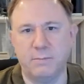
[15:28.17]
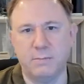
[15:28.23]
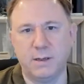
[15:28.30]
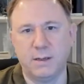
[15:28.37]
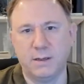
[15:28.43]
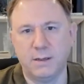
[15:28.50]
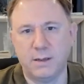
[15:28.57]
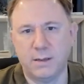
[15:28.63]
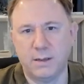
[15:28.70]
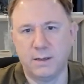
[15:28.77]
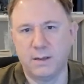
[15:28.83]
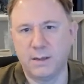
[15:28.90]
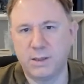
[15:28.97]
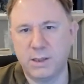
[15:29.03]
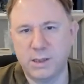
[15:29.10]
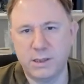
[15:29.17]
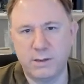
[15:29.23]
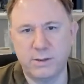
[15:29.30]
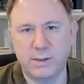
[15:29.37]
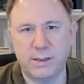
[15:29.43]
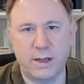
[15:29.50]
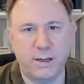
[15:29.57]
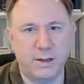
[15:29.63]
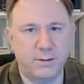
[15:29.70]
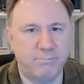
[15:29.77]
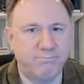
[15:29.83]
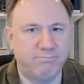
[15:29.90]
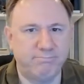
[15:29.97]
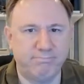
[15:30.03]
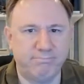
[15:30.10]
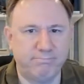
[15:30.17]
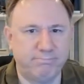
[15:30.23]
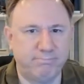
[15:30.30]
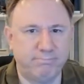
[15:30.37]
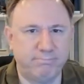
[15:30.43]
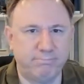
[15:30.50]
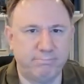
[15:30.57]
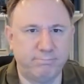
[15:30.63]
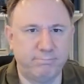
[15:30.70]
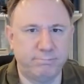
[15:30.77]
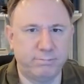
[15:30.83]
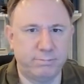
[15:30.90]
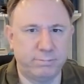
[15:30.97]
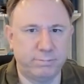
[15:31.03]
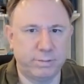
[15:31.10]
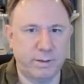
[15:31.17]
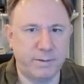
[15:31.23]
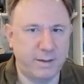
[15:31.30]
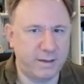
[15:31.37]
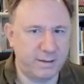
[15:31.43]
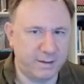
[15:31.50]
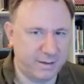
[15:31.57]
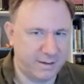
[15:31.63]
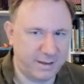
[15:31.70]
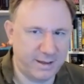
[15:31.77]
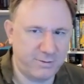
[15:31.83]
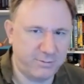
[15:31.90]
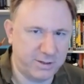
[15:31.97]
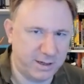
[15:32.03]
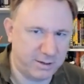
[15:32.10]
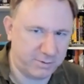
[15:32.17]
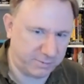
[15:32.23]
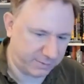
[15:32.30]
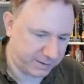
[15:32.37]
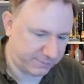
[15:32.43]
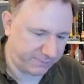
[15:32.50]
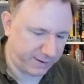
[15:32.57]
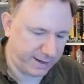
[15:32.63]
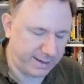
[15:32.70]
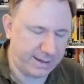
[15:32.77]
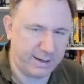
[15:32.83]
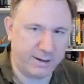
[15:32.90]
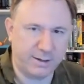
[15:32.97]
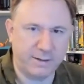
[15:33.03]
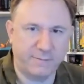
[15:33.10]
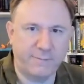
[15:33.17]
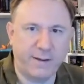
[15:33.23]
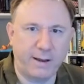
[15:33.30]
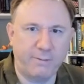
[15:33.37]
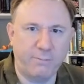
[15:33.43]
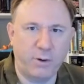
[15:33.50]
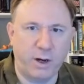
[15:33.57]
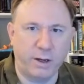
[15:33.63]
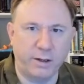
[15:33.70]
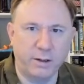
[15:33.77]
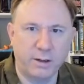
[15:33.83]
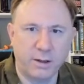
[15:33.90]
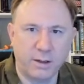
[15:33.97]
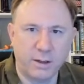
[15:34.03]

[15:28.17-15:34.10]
them, just looks like, I mean, they're all going to look vaguely like a fat one.